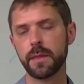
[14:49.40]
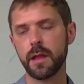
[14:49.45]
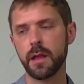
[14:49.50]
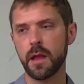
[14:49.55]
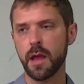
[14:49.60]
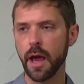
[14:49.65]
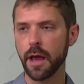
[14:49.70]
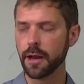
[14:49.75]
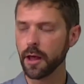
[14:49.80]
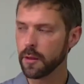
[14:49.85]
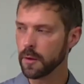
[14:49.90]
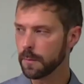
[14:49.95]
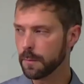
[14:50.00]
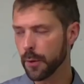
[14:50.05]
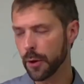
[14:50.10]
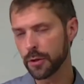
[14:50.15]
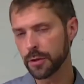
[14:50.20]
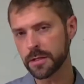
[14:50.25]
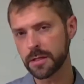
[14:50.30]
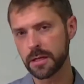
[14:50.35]
Another
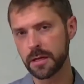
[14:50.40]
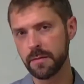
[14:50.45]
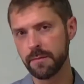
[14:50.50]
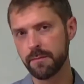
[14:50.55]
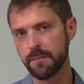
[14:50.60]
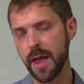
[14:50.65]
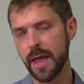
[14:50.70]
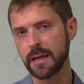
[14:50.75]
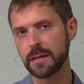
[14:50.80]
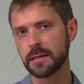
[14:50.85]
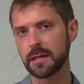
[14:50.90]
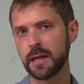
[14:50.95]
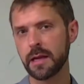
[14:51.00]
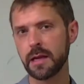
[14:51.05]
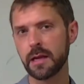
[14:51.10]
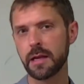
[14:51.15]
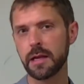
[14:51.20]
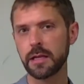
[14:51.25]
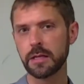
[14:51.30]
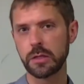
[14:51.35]
person makes it
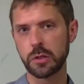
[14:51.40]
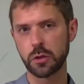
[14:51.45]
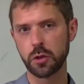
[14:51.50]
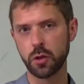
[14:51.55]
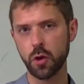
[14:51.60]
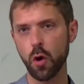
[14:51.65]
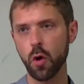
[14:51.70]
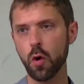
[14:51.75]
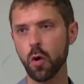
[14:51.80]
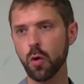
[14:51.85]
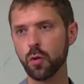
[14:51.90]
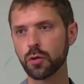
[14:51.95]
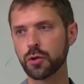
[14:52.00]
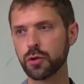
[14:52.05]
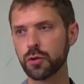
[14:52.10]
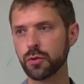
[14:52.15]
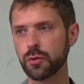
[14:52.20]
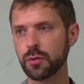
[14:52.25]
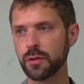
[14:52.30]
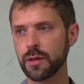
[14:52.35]
his goal
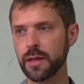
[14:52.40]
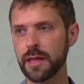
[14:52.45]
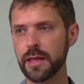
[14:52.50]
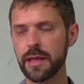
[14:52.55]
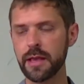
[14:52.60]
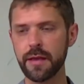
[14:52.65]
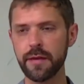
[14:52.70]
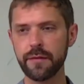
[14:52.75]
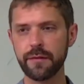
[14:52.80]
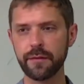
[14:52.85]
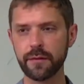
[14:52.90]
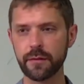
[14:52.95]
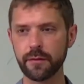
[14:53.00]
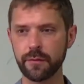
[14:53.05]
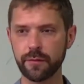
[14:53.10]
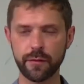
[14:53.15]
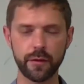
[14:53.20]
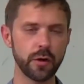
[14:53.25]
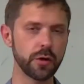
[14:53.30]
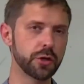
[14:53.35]
to live
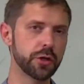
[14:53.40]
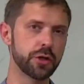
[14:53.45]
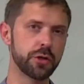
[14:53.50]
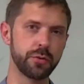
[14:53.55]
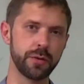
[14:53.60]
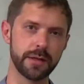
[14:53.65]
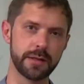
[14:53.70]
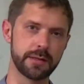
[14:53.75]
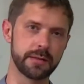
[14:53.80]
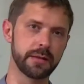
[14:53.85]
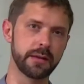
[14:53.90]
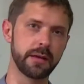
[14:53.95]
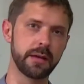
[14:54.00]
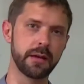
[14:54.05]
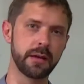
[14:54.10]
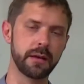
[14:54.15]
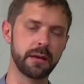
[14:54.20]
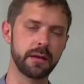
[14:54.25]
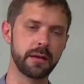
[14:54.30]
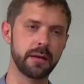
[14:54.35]
virtuously.
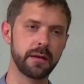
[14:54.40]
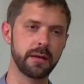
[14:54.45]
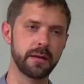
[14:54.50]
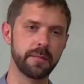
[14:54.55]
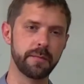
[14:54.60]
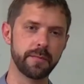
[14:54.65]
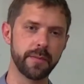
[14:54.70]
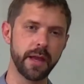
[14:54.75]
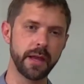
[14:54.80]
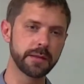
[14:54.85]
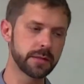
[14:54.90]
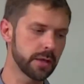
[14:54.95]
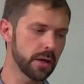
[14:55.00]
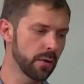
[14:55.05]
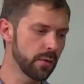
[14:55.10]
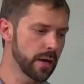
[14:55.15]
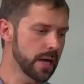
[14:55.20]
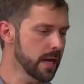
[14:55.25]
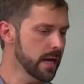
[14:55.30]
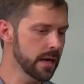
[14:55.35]
And so
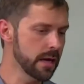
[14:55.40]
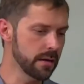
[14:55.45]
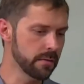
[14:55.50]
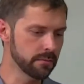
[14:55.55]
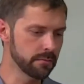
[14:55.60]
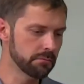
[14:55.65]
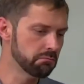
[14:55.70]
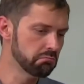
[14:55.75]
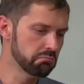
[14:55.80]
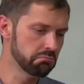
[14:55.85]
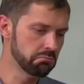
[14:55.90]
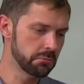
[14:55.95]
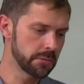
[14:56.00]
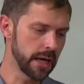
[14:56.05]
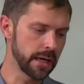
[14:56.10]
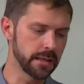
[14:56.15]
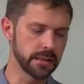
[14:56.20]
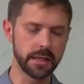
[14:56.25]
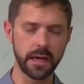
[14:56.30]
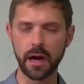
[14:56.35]
he
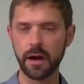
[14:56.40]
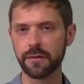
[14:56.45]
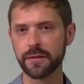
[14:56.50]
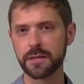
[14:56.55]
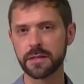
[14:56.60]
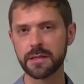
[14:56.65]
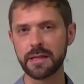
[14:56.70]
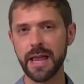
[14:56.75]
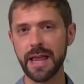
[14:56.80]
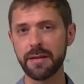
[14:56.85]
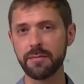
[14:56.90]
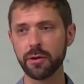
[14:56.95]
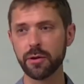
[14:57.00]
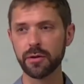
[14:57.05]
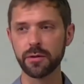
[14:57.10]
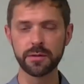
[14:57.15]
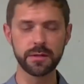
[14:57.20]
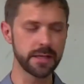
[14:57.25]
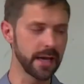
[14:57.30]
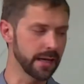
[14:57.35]
takes care of his
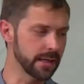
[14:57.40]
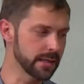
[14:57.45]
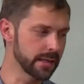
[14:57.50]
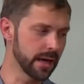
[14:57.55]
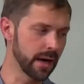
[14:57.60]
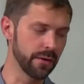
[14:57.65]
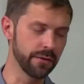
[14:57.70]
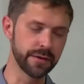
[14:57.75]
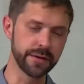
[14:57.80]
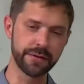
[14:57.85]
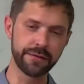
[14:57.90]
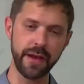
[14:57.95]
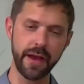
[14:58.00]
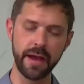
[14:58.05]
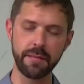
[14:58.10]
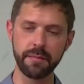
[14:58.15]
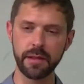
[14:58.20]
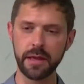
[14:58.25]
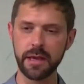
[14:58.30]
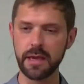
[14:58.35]
neighbors, takes care of his
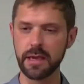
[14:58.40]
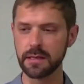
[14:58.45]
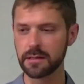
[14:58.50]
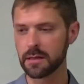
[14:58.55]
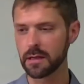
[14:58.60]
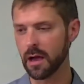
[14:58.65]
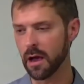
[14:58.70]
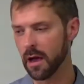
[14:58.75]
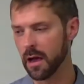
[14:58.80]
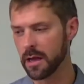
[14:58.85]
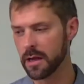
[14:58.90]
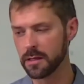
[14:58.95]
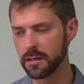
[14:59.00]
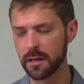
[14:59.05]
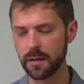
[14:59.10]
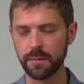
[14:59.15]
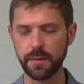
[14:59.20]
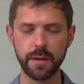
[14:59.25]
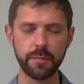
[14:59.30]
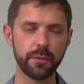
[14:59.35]
family, he's kind to the
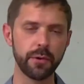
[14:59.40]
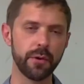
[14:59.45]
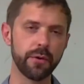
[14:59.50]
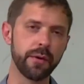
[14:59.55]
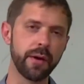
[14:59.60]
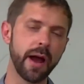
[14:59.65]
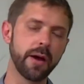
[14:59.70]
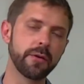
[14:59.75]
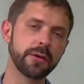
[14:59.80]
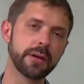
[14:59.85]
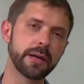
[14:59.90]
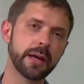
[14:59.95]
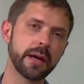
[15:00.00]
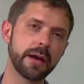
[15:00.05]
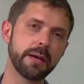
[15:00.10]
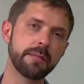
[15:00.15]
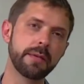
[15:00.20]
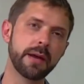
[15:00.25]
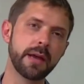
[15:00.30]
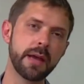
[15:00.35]
people around
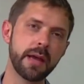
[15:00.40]
him.